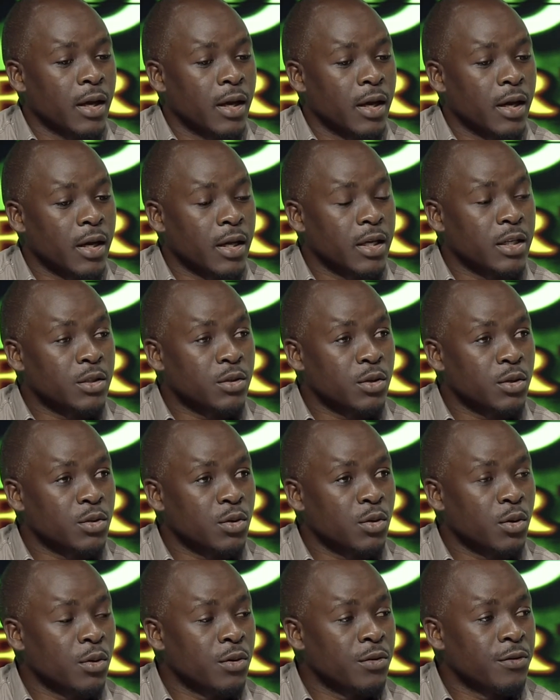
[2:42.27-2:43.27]
a
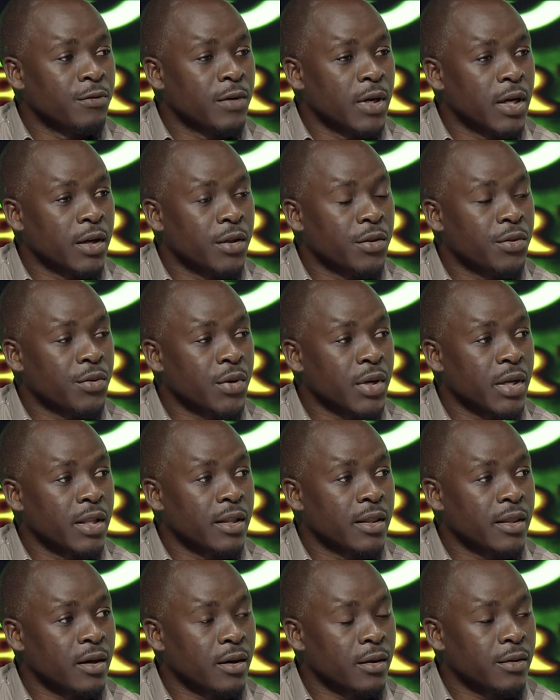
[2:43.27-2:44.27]
total of
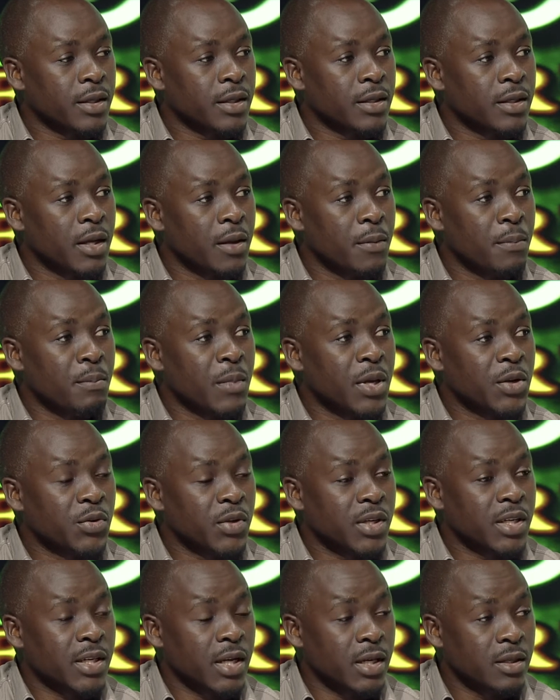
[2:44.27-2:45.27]
3,000
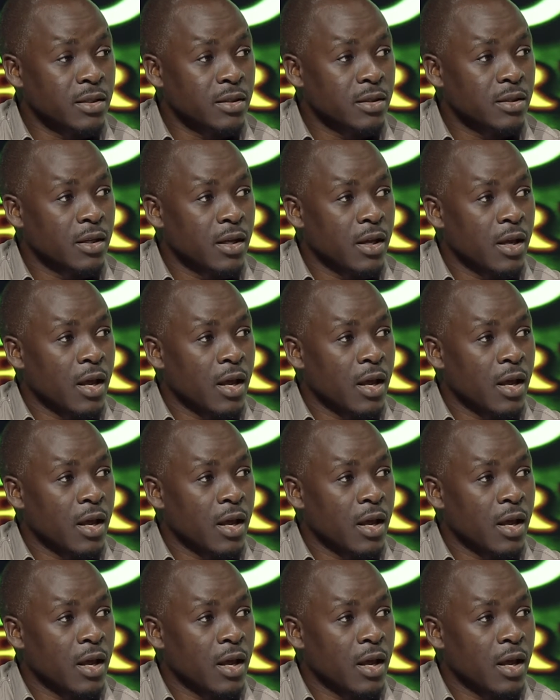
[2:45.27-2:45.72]
metric tons.